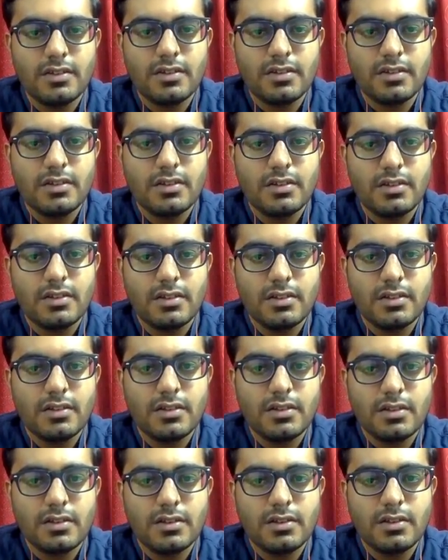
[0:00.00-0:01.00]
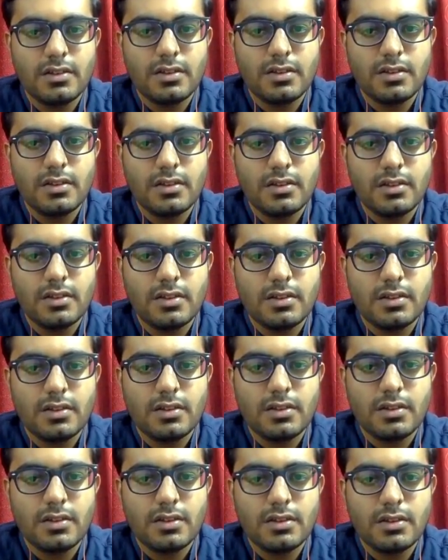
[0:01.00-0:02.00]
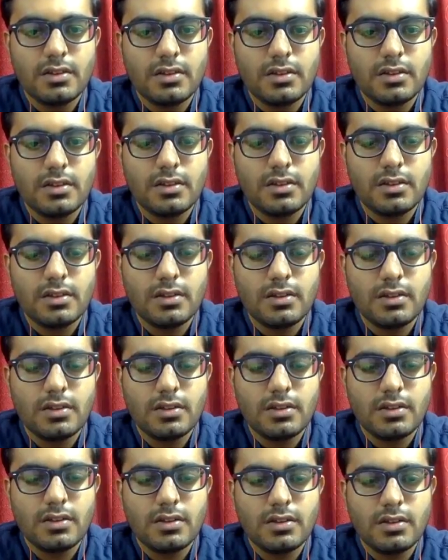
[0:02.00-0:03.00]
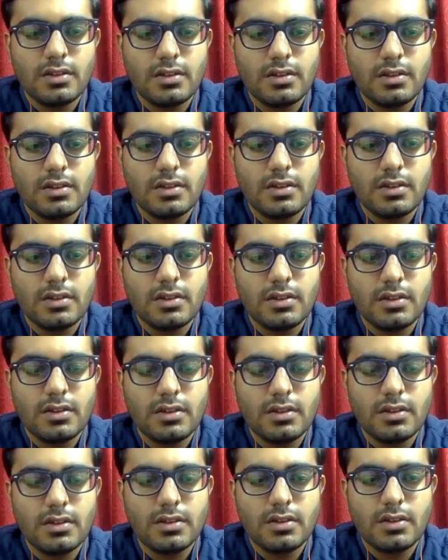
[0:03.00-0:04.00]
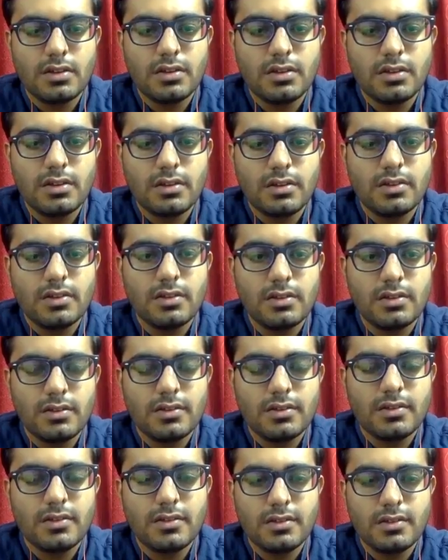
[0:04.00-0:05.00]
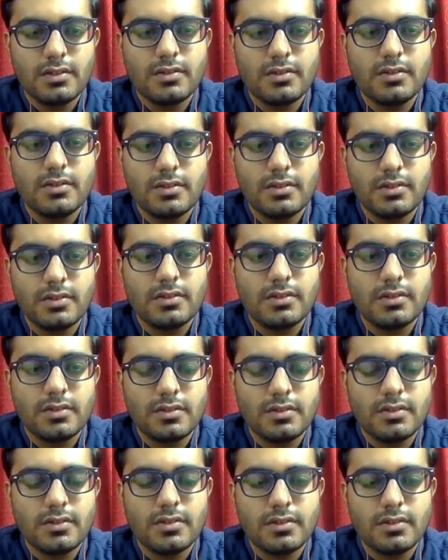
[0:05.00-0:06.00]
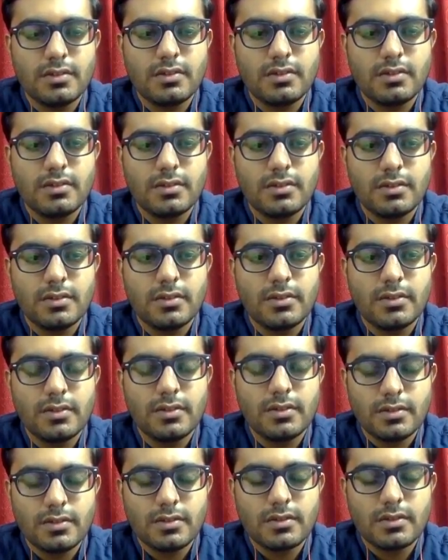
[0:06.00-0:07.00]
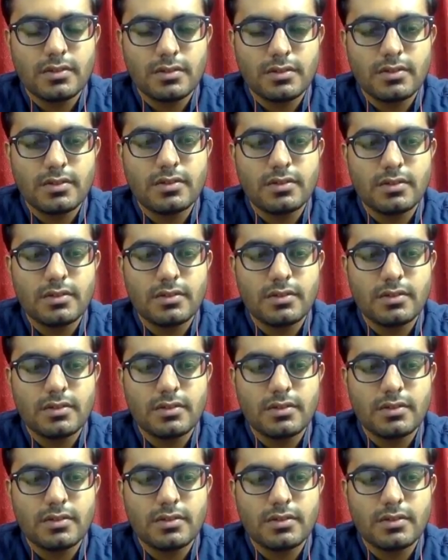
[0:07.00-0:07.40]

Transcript: This person isn't speaking.